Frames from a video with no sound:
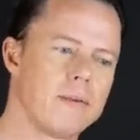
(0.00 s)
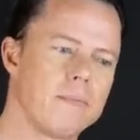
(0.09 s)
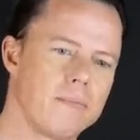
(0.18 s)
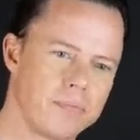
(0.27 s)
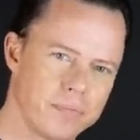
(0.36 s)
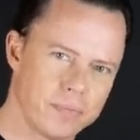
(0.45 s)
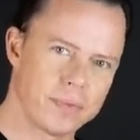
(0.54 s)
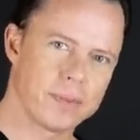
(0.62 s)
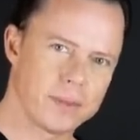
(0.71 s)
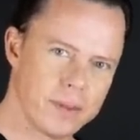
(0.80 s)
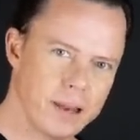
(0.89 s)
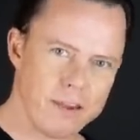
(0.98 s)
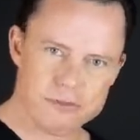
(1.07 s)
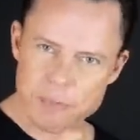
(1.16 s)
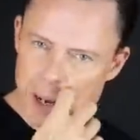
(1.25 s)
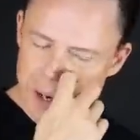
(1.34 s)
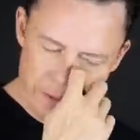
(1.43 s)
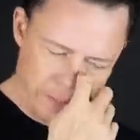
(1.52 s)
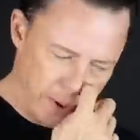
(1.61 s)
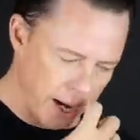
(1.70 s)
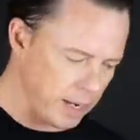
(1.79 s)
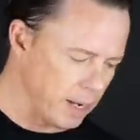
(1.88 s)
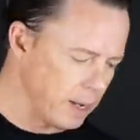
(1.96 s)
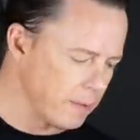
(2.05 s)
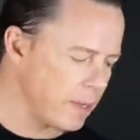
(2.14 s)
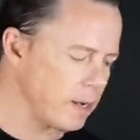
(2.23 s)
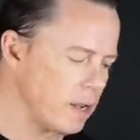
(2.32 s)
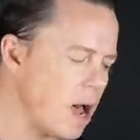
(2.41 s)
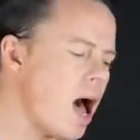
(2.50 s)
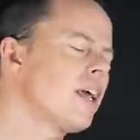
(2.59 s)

the left part of the brain, then,